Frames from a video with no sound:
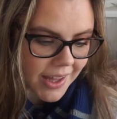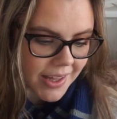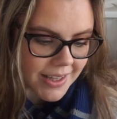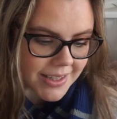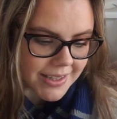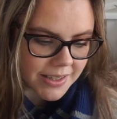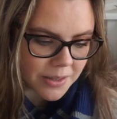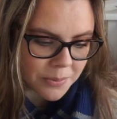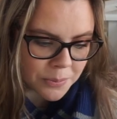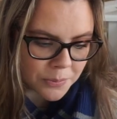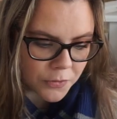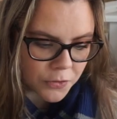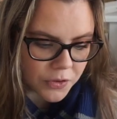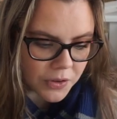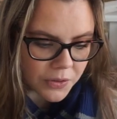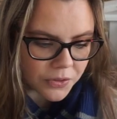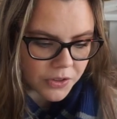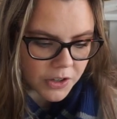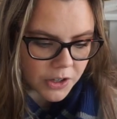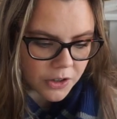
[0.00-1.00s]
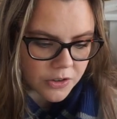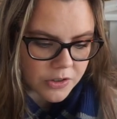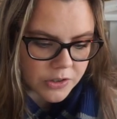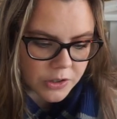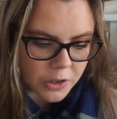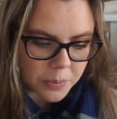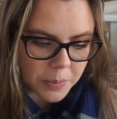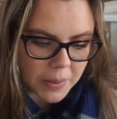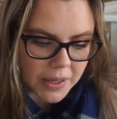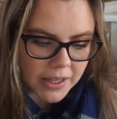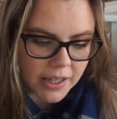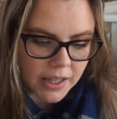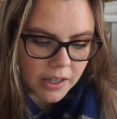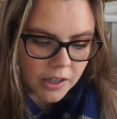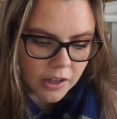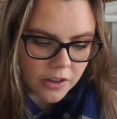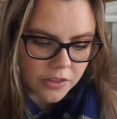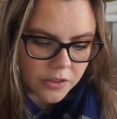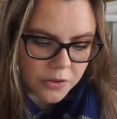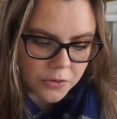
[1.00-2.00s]
Some fifth years are
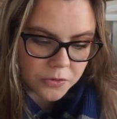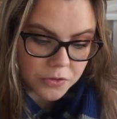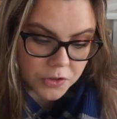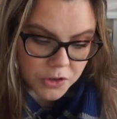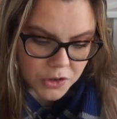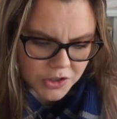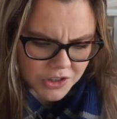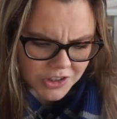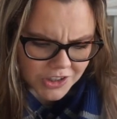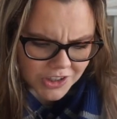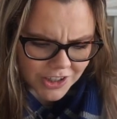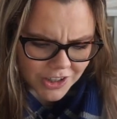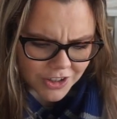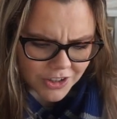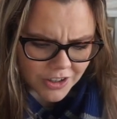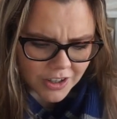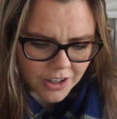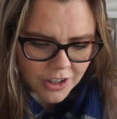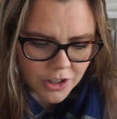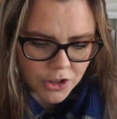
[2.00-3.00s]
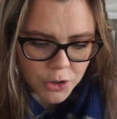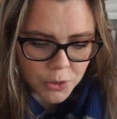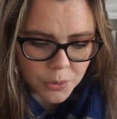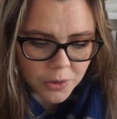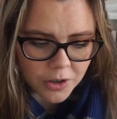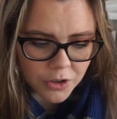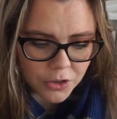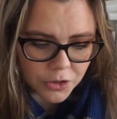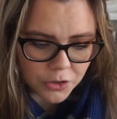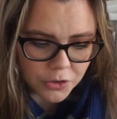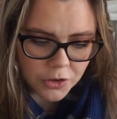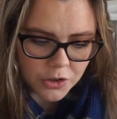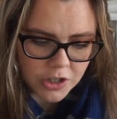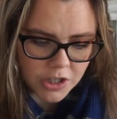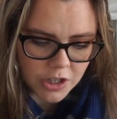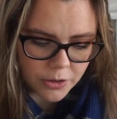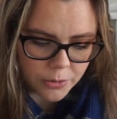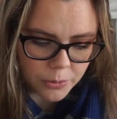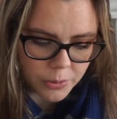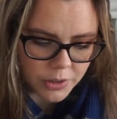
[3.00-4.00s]
picking on the first year. You are third
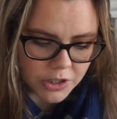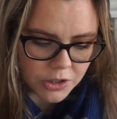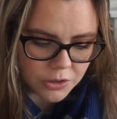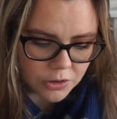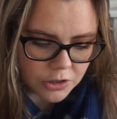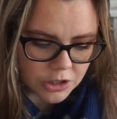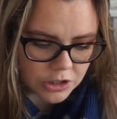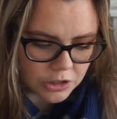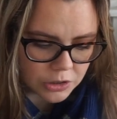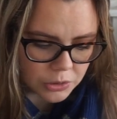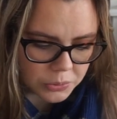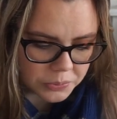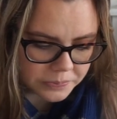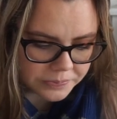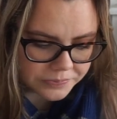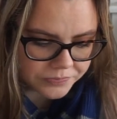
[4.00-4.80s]
year. What do you do?